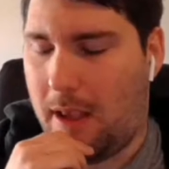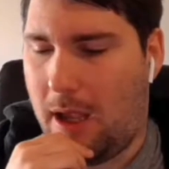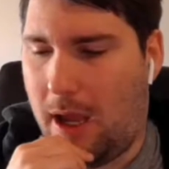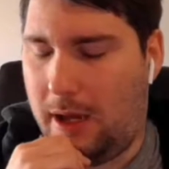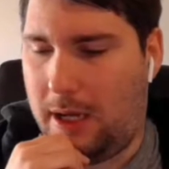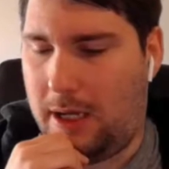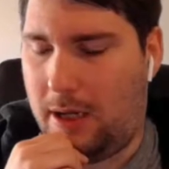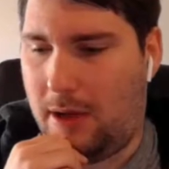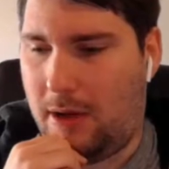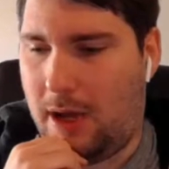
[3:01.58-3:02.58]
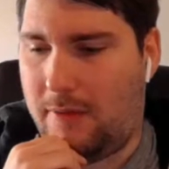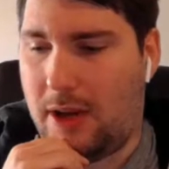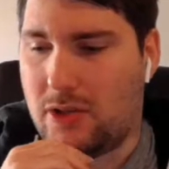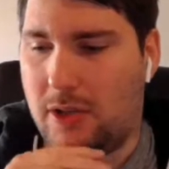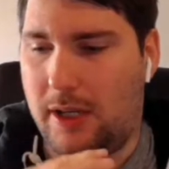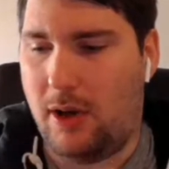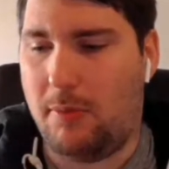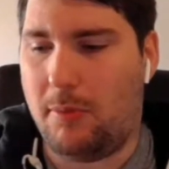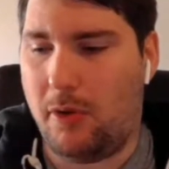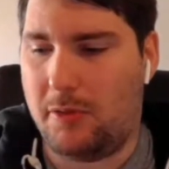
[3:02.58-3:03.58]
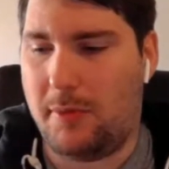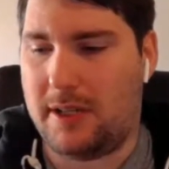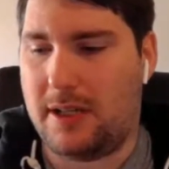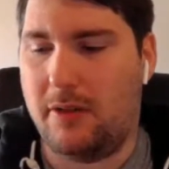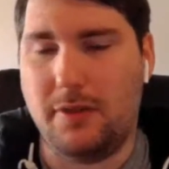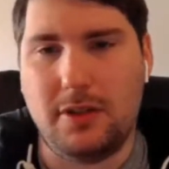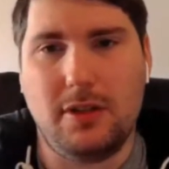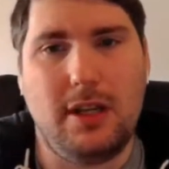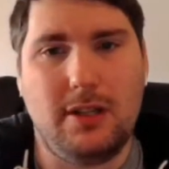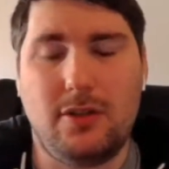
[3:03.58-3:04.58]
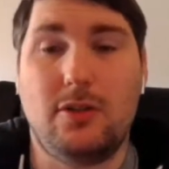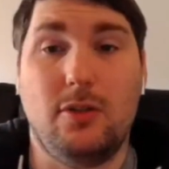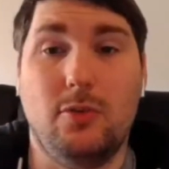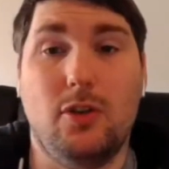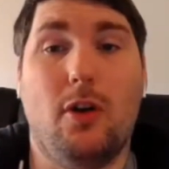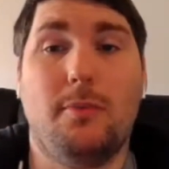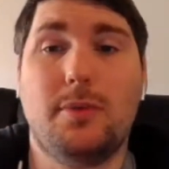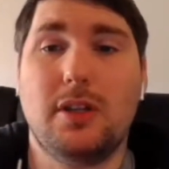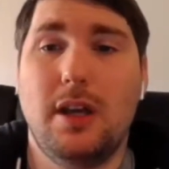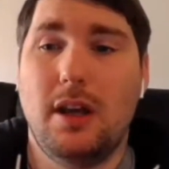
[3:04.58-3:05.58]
I uh, I've actually onboarded myself into into two jobs.